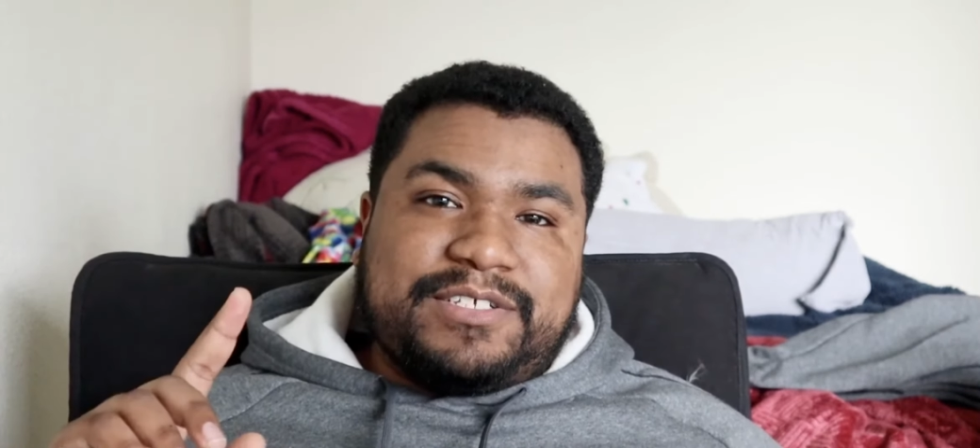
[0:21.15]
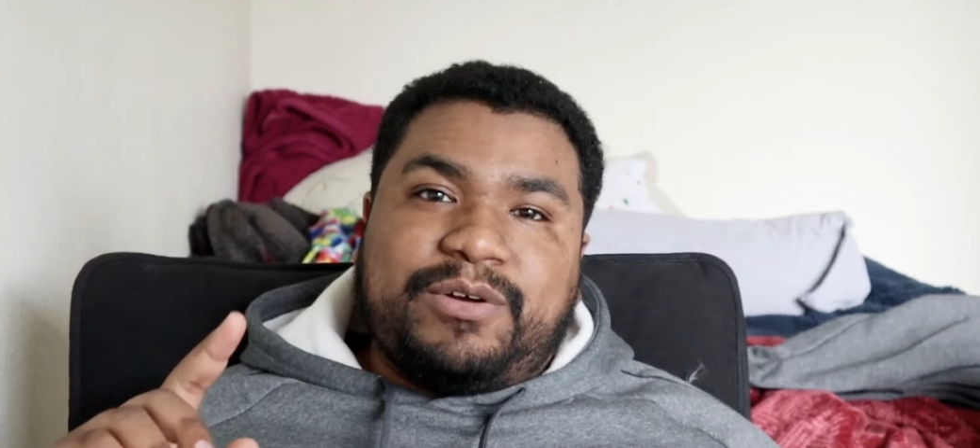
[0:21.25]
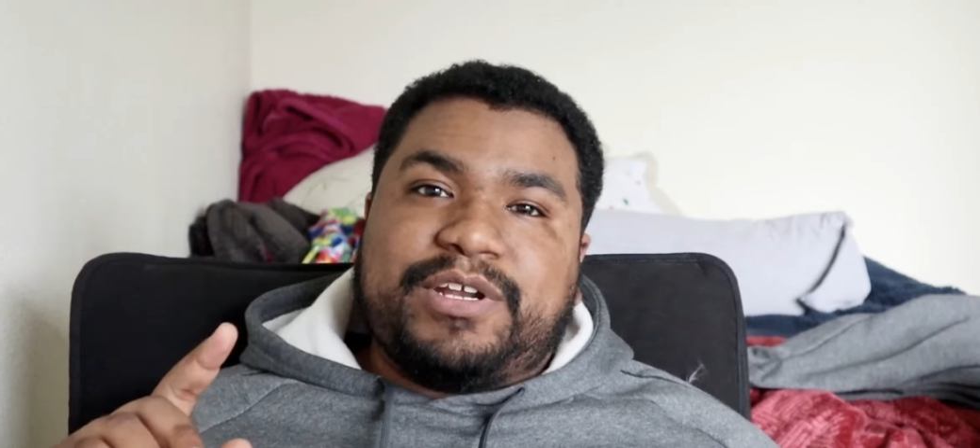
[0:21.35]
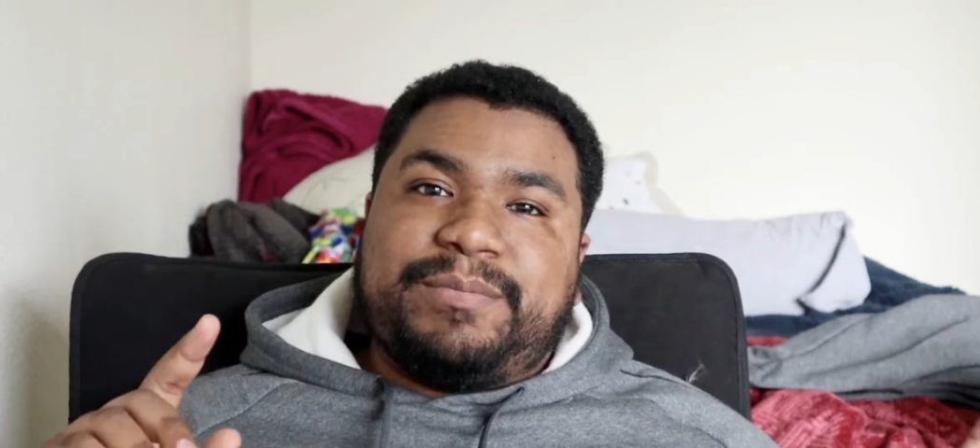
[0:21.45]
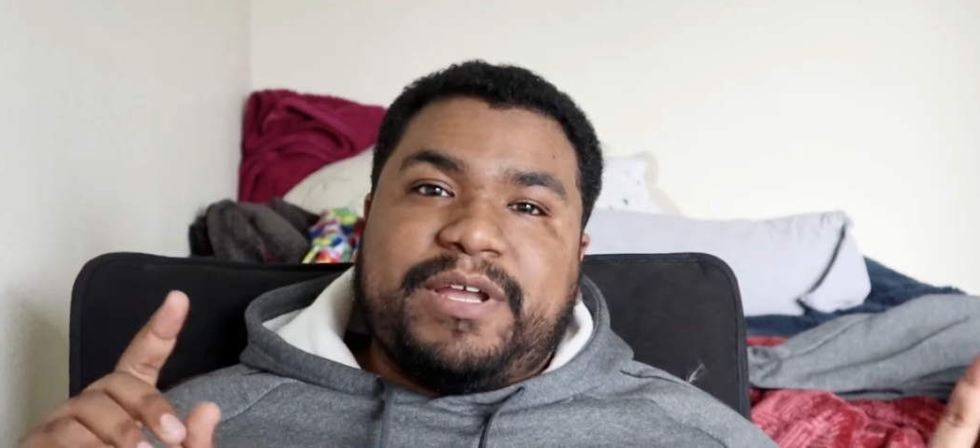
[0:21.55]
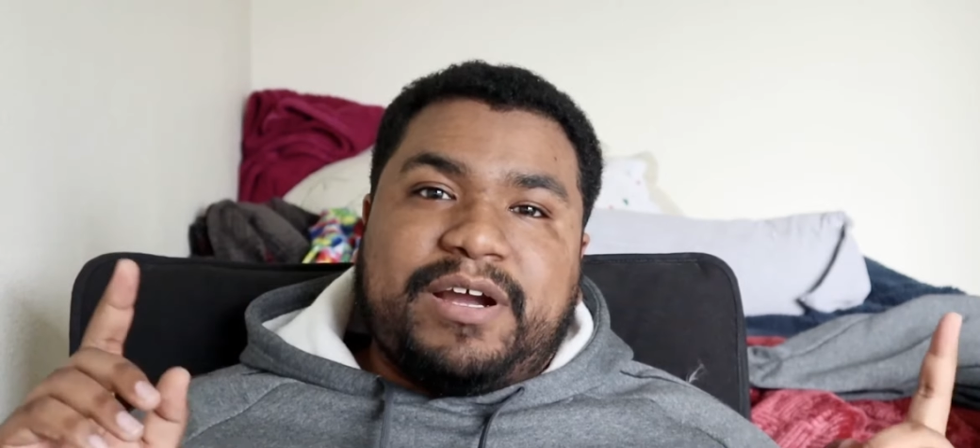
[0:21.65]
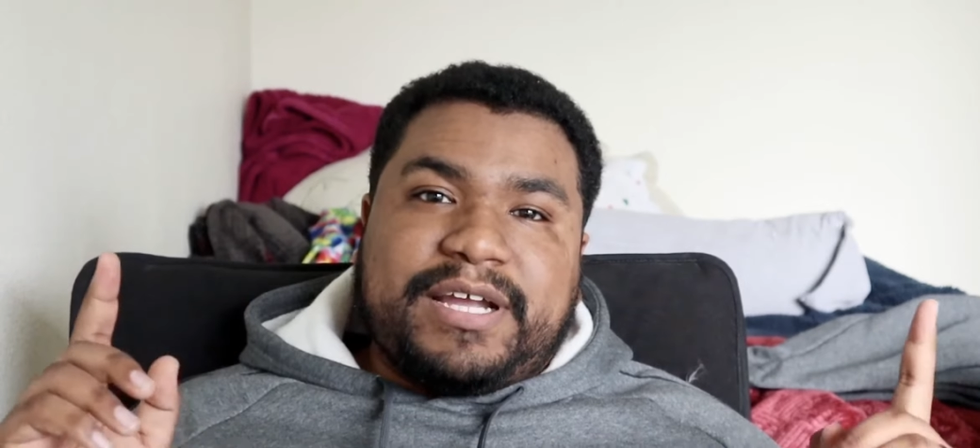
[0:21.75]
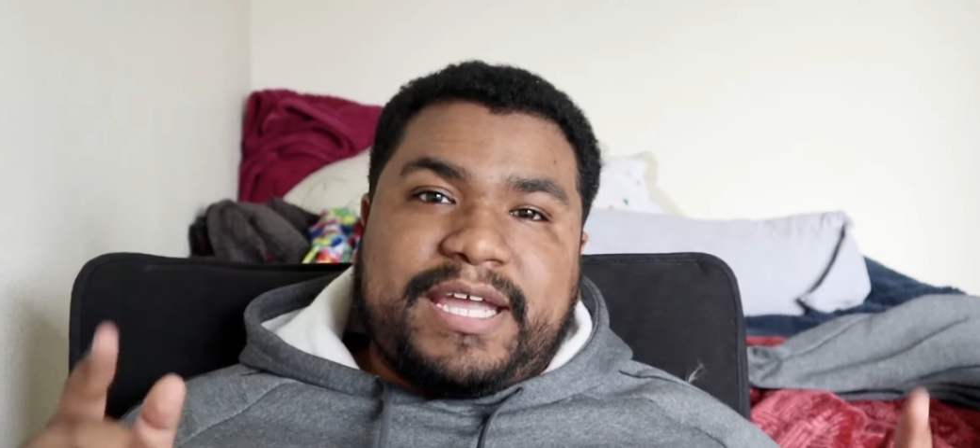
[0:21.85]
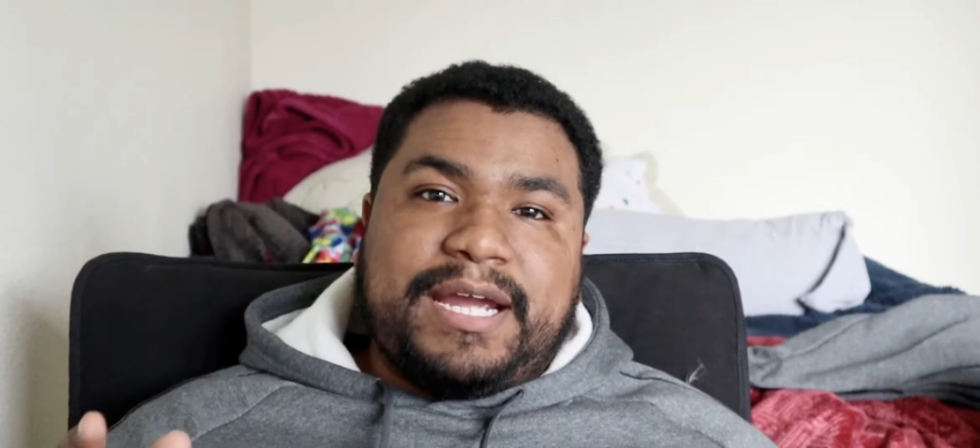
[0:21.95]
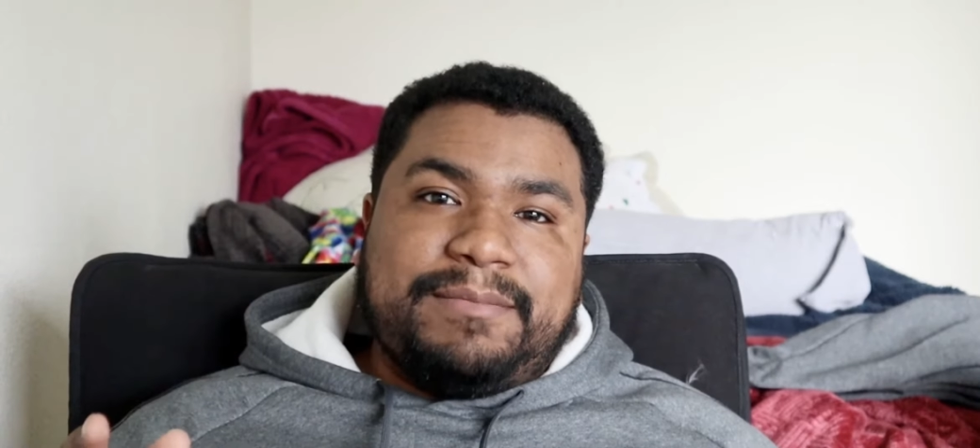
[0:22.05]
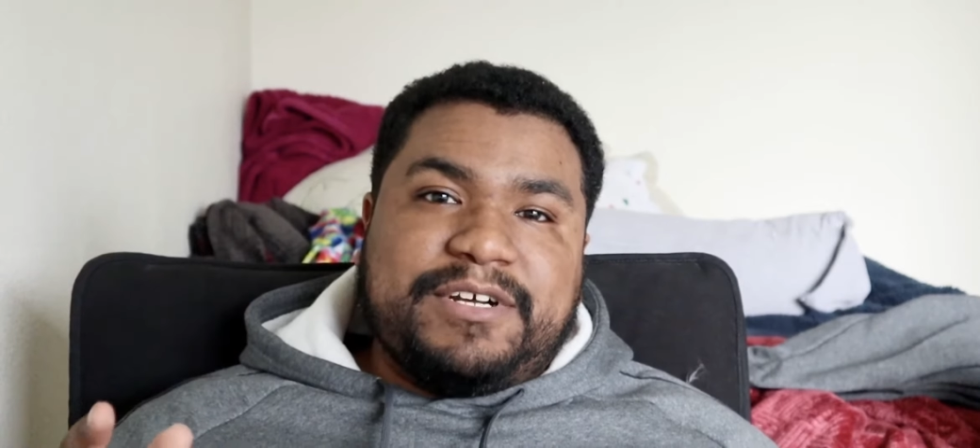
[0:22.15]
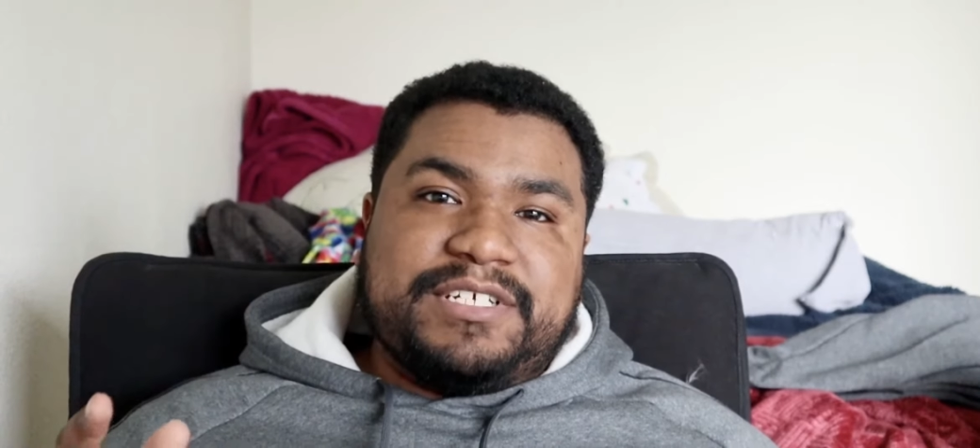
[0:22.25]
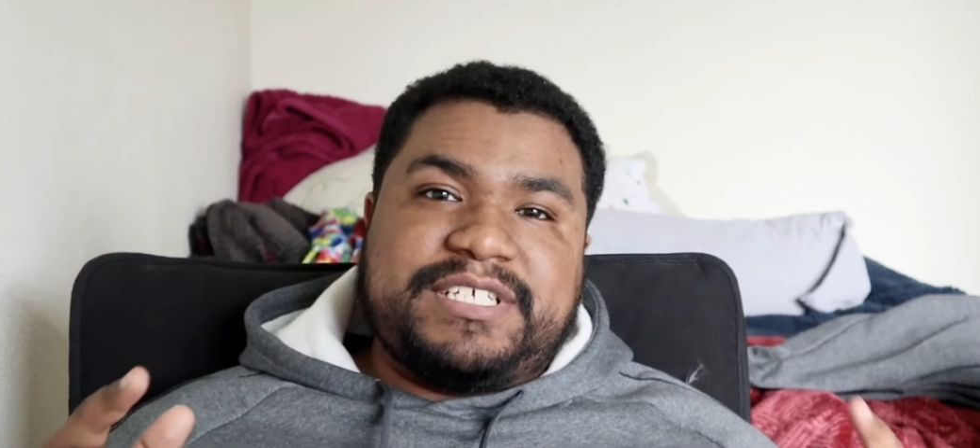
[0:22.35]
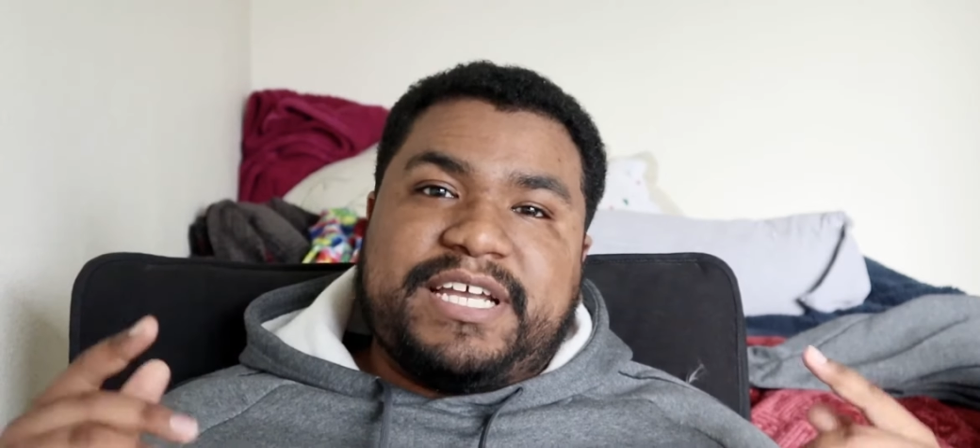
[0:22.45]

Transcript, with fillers: is going to be on cameras